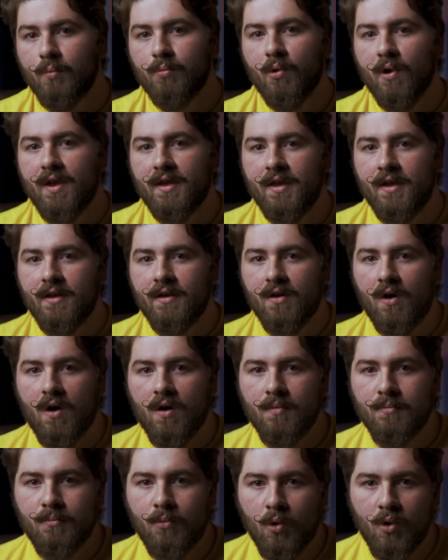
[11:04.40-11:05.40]
breaking
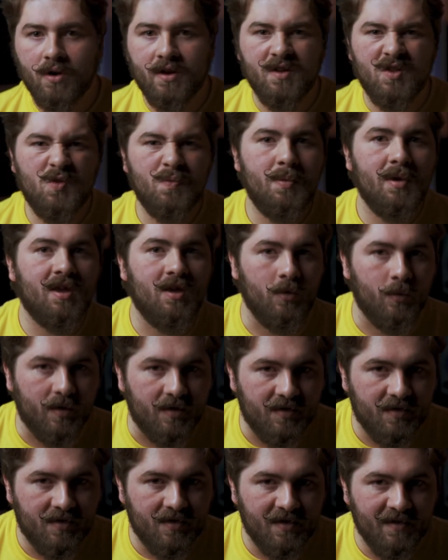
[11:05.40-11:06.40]
are more
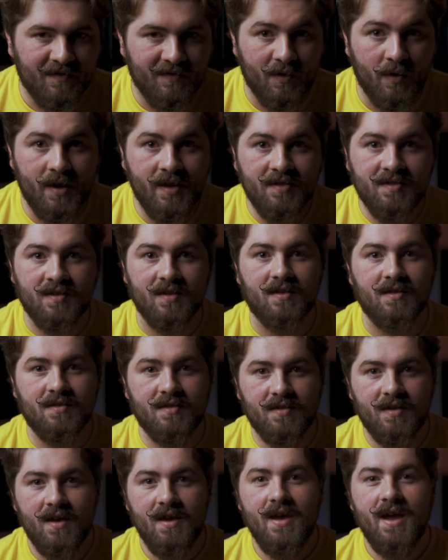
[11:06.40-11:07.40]
conspicuous. For
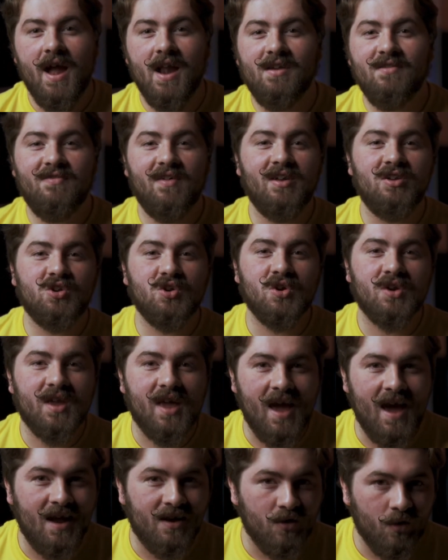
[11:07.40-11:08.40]
instance, an adventurer
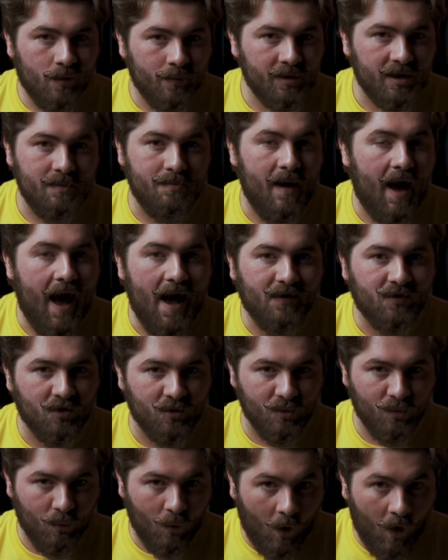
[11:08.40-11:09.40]
can't normally pass
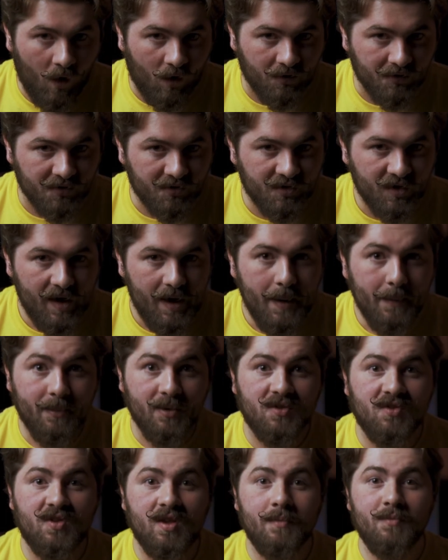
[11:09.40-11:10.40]
through walls,
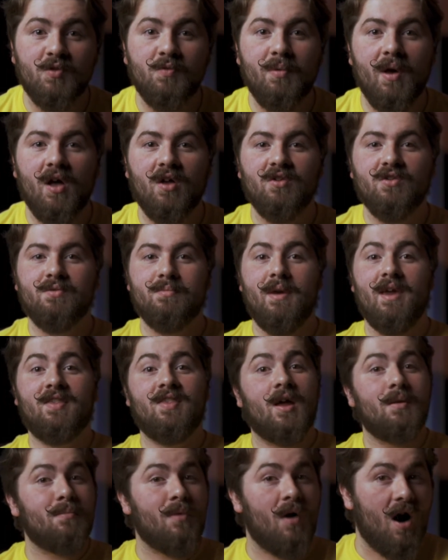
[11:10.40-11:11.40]
but some spells make
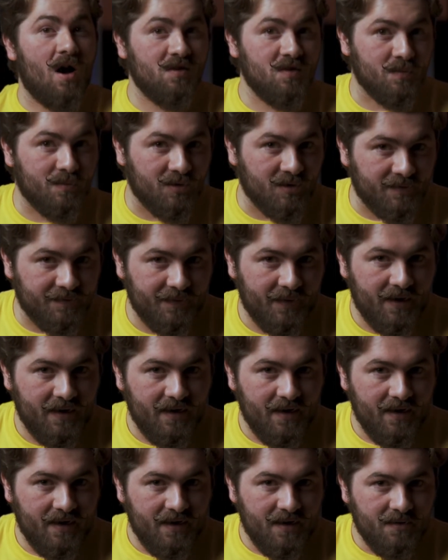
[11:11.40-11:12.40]
that possible.
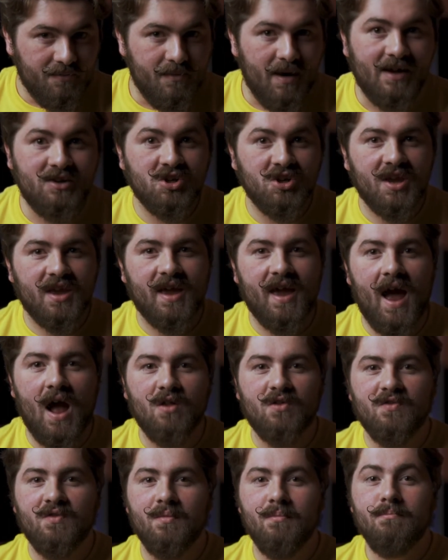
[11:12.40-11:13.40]
Magic
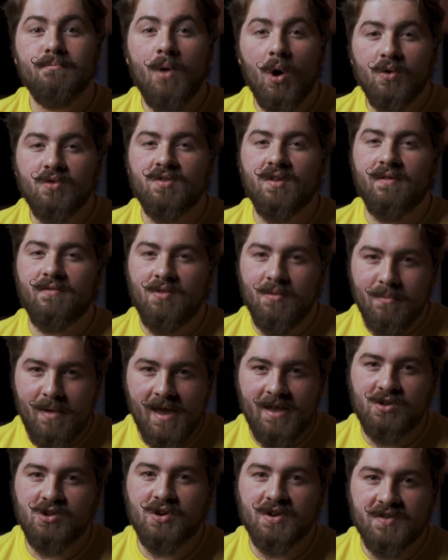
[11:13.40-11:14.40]
accounts for most of the
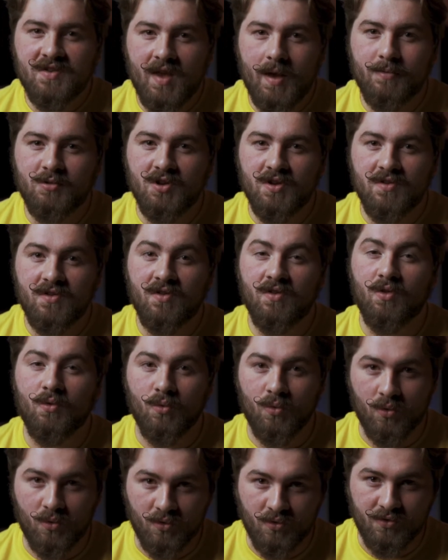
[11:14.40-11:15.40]
major exceptions to the
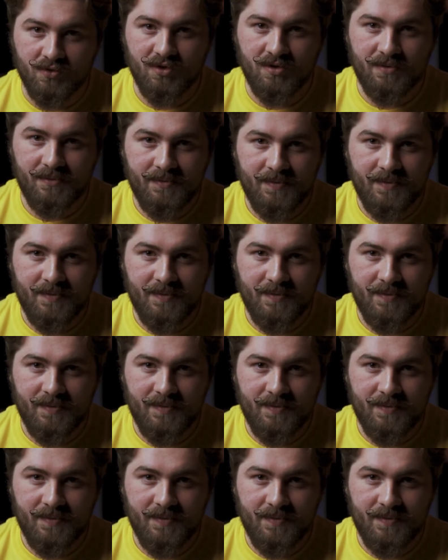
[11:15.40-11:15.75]
rules.